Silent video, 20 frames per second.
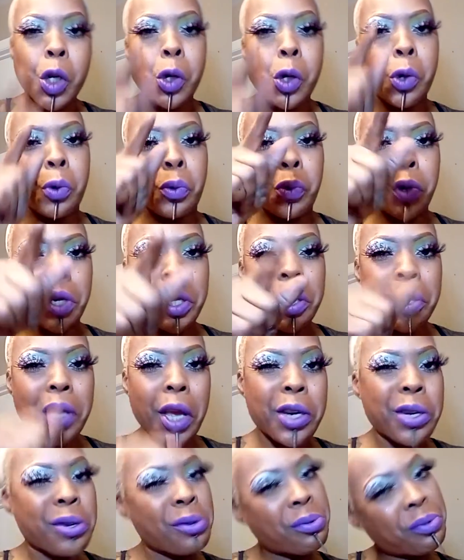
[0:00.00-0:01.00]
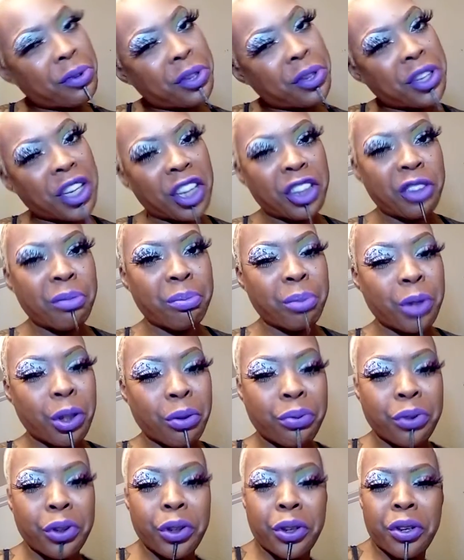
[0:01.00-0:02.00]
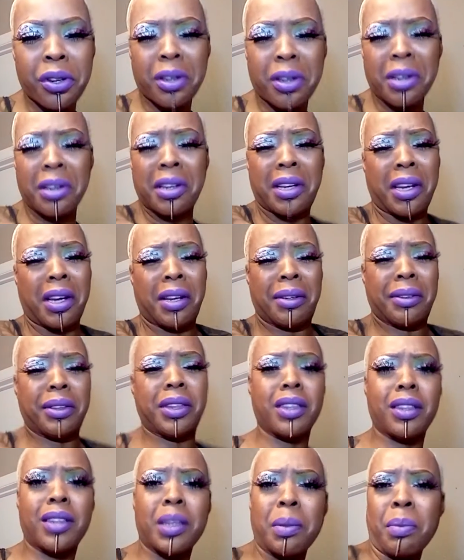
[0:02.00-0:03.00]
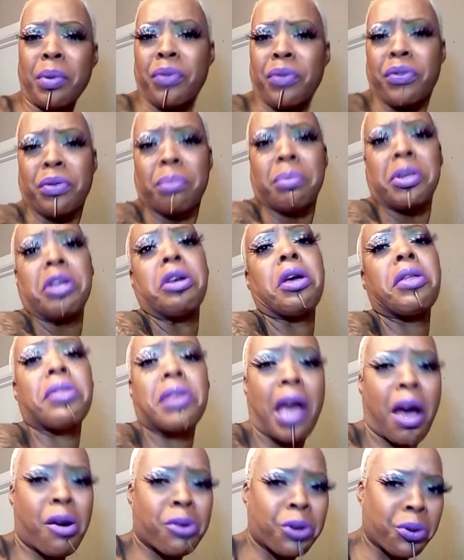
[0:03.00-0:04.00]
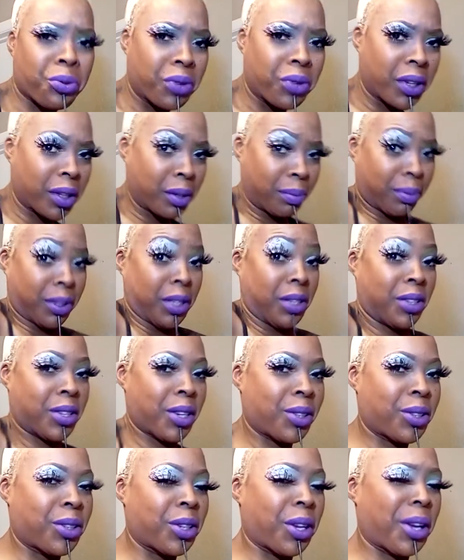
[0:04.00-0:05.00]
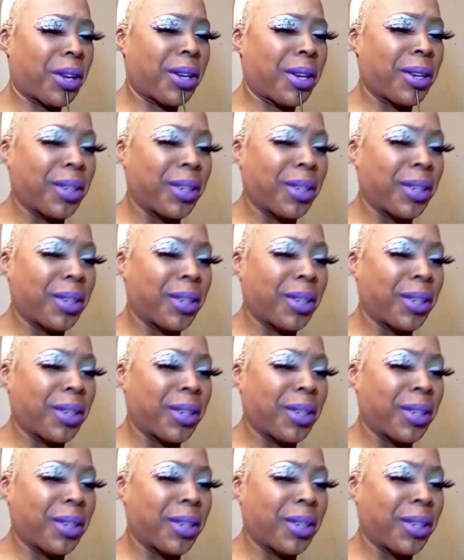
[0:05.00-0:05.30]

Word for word: Ring that notification bell for you, girl. Okay, so something for me and the algorithms, as they say.